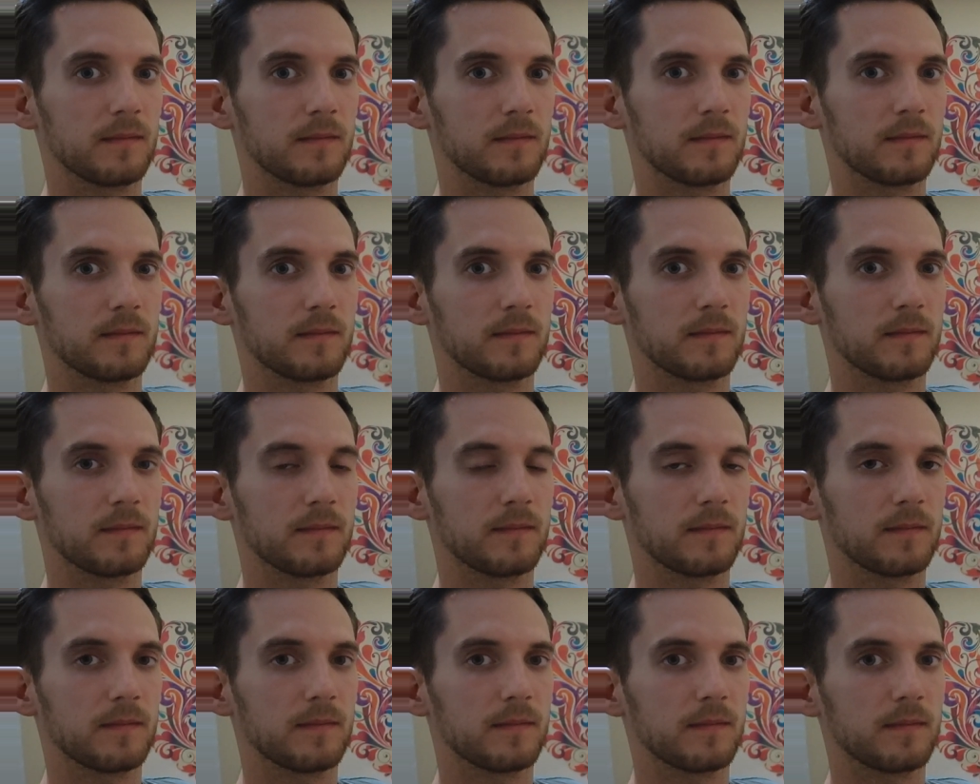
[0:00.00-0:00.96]

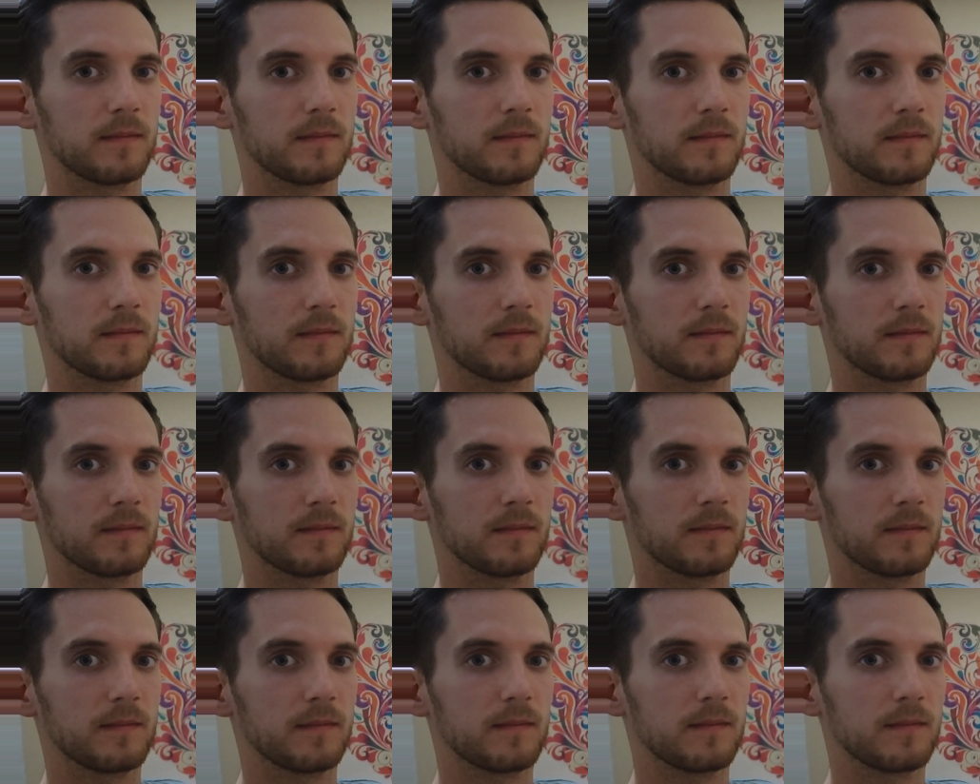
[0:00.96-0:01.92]

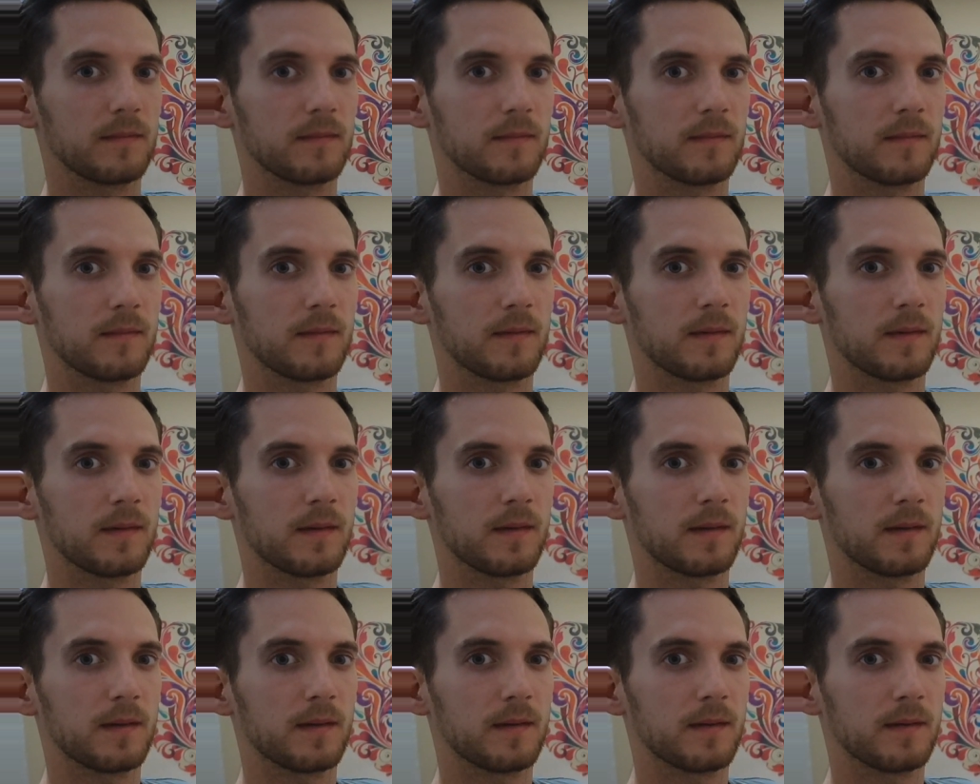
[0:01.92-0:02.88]

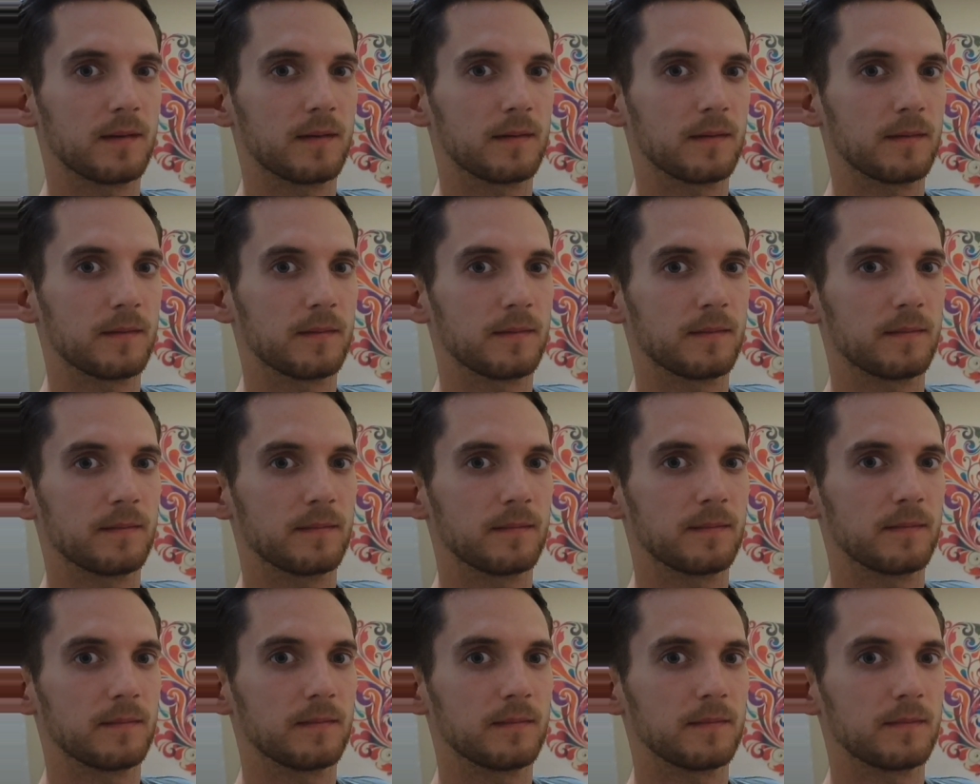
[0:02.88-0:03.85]

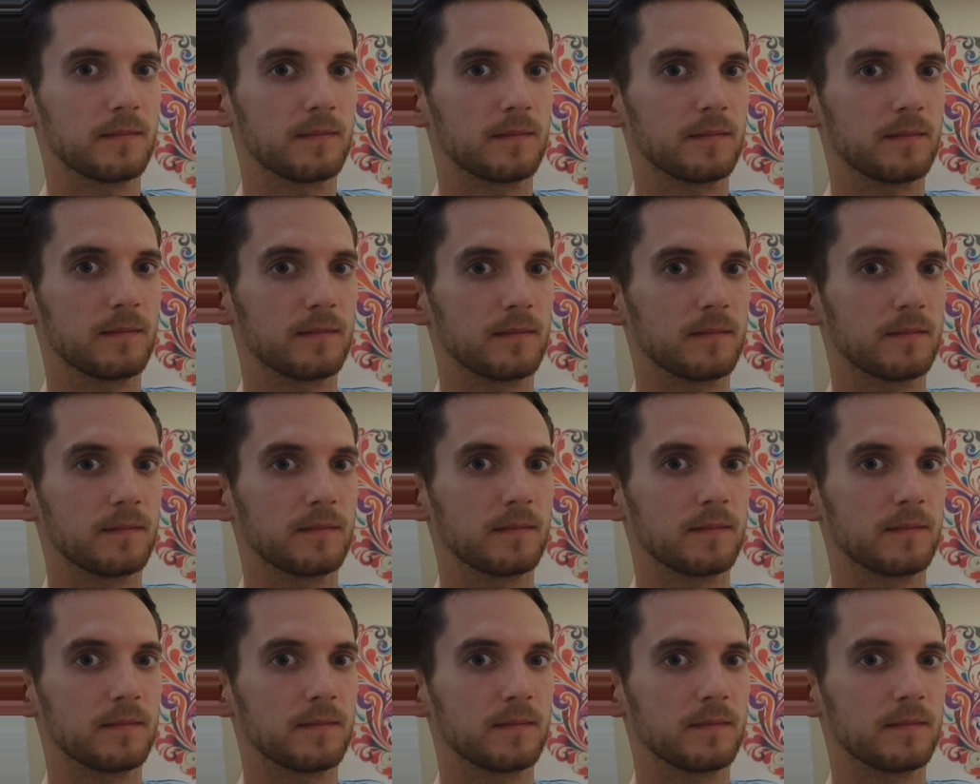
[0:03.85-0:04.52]
[no speech]